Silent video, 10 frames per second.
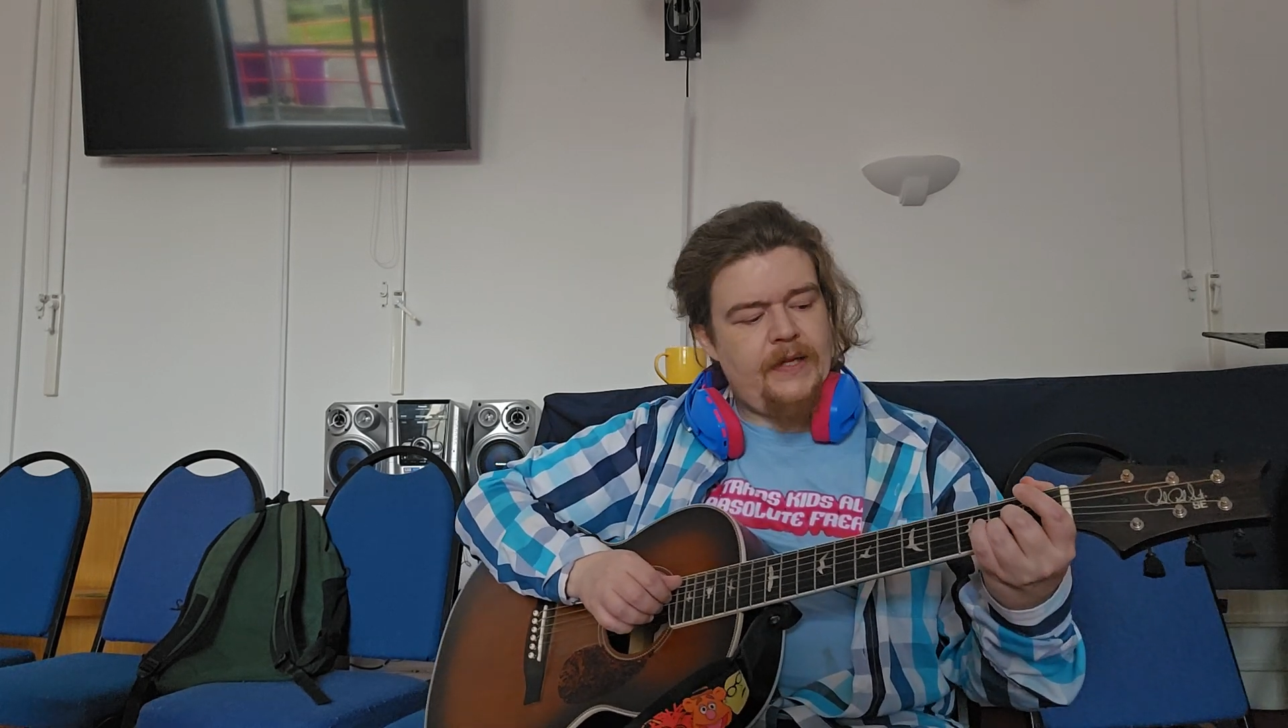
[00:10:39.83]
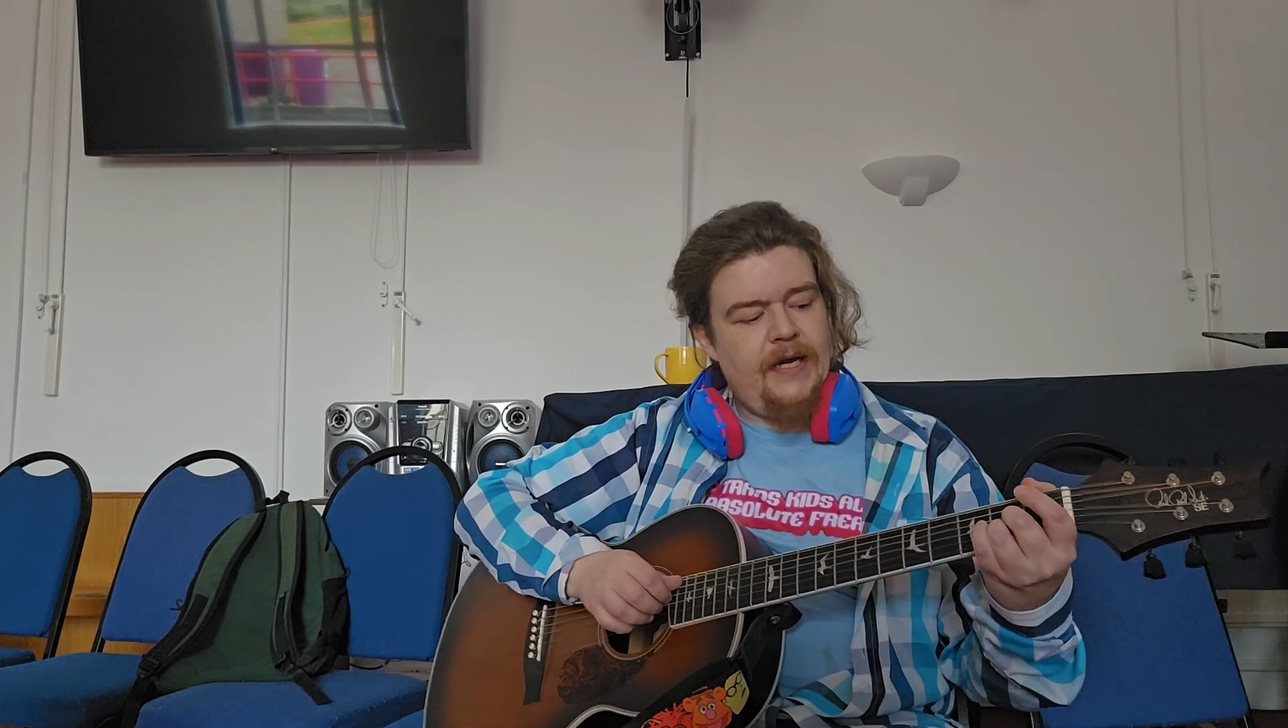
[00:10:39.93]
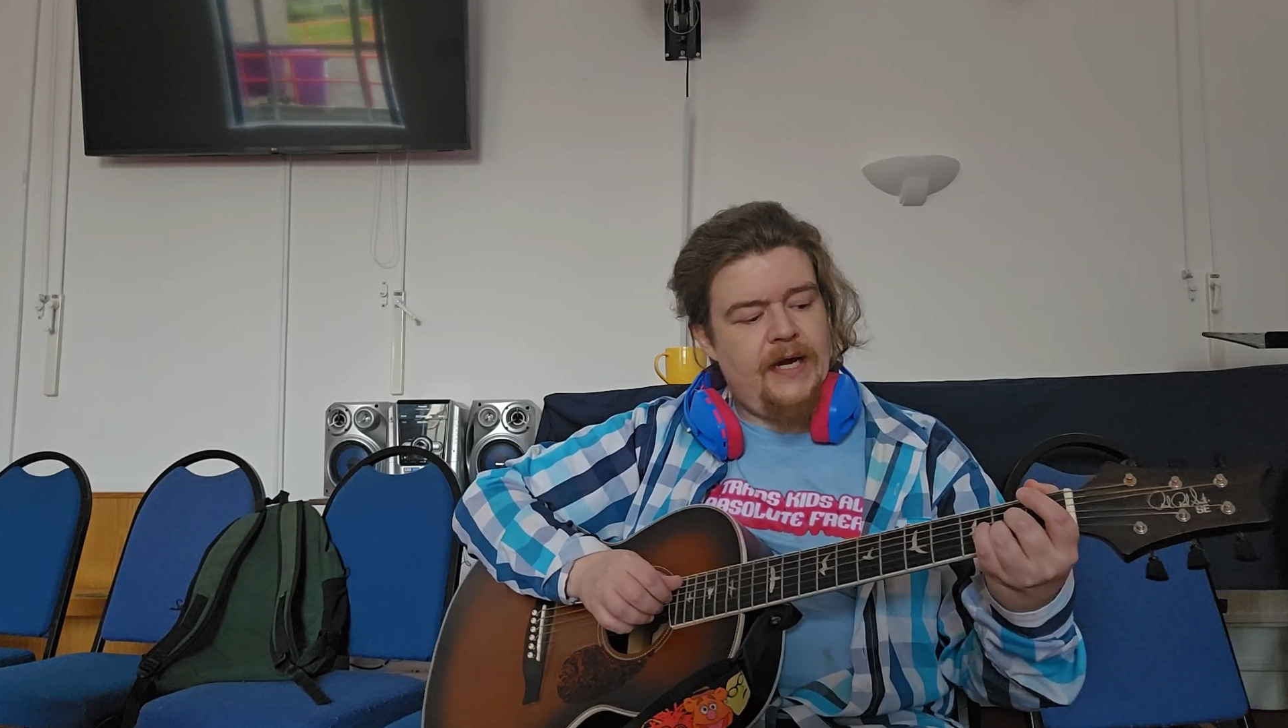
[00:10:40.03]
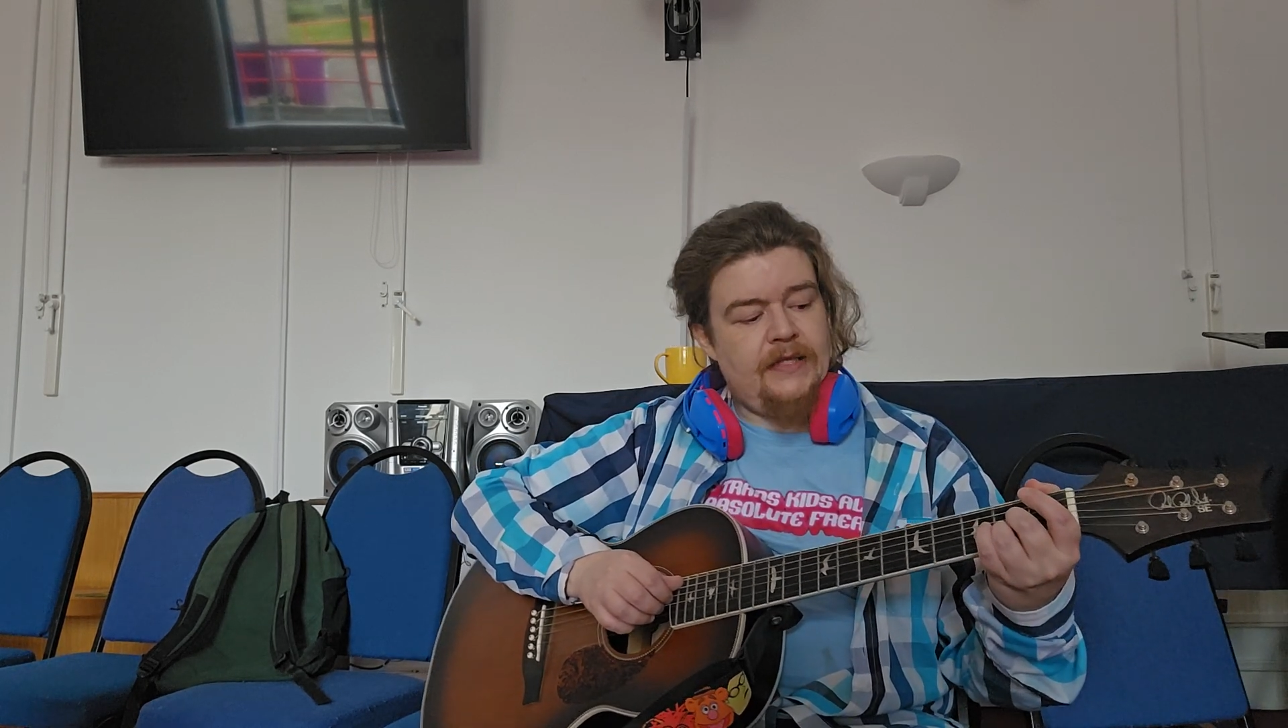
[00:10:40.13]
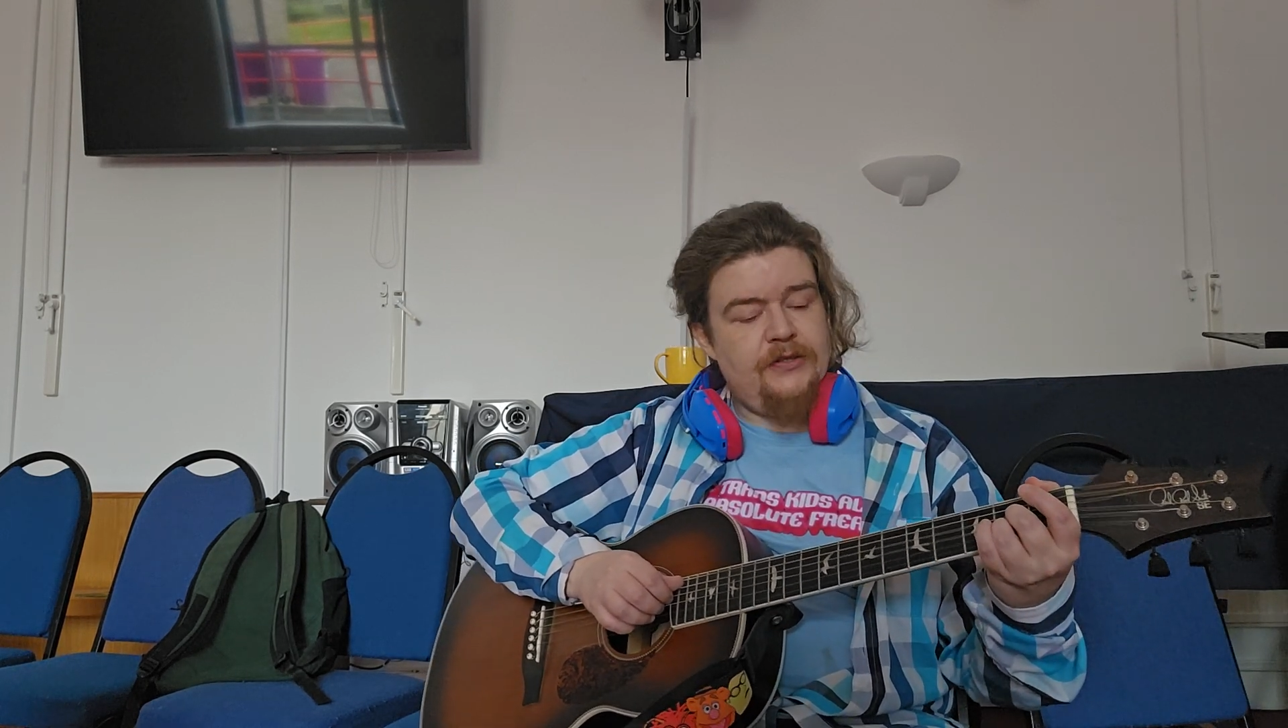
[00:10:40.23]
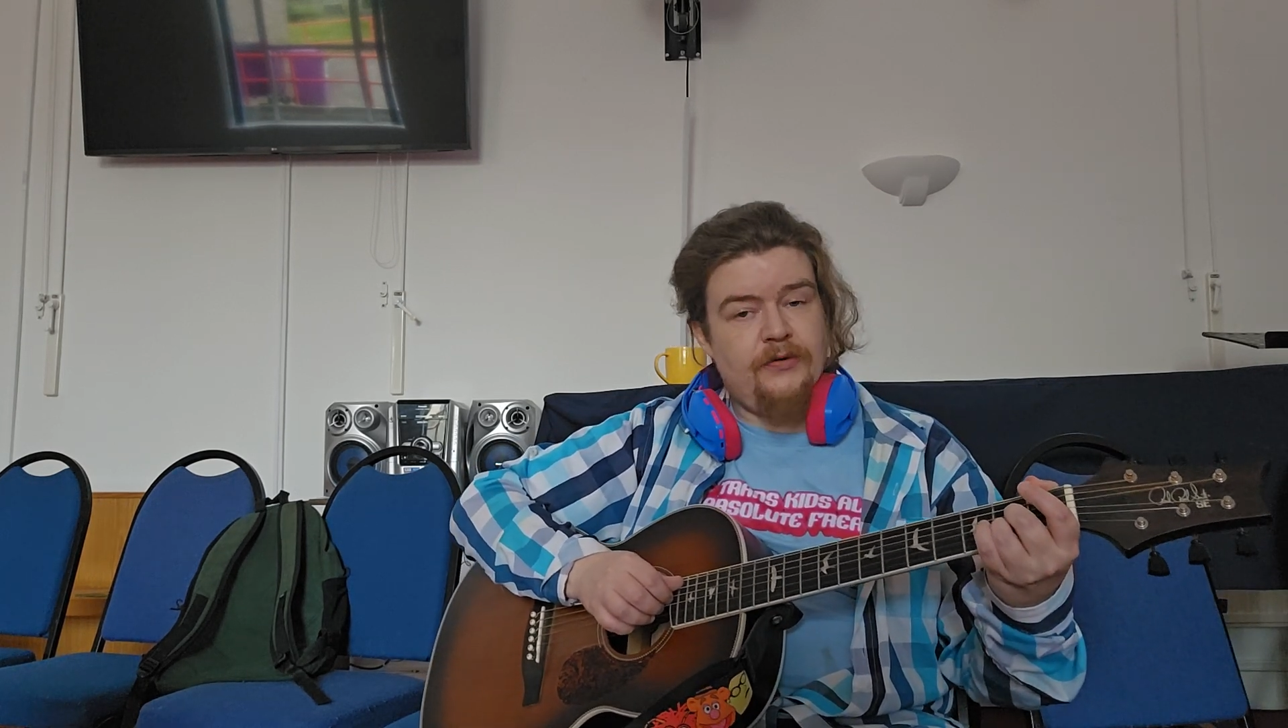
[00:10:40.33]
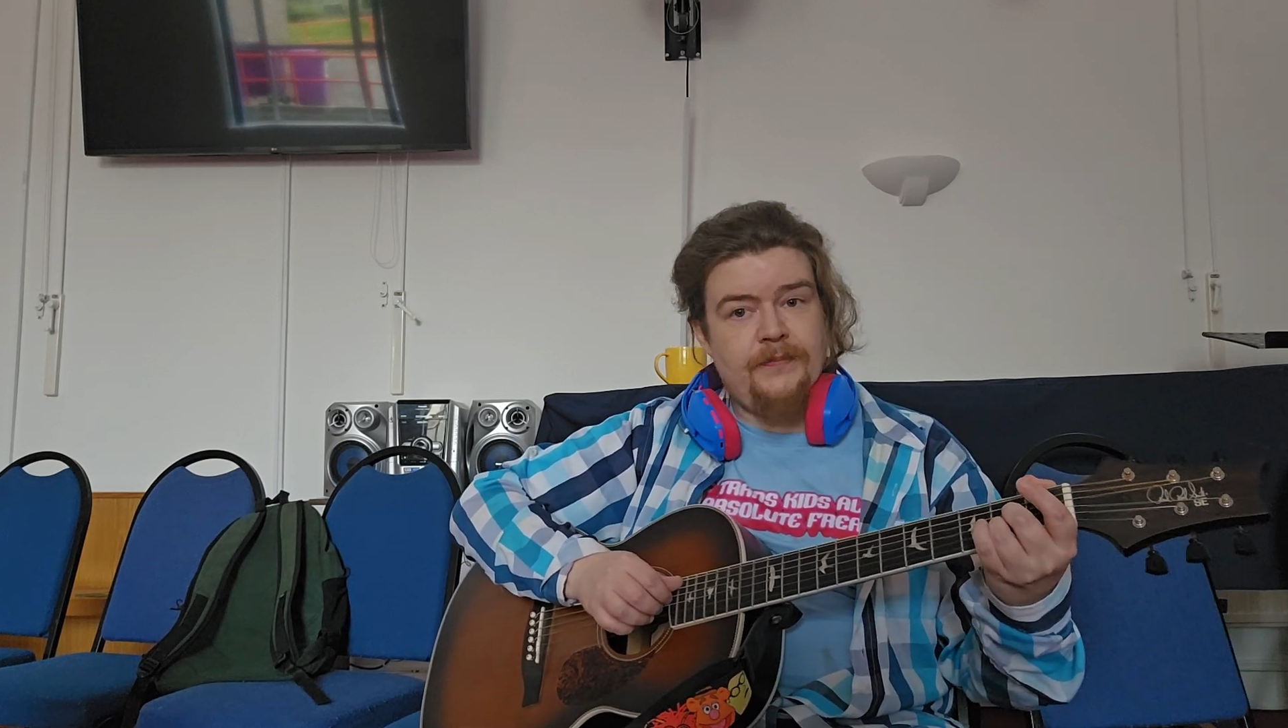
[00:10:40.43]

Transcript: and your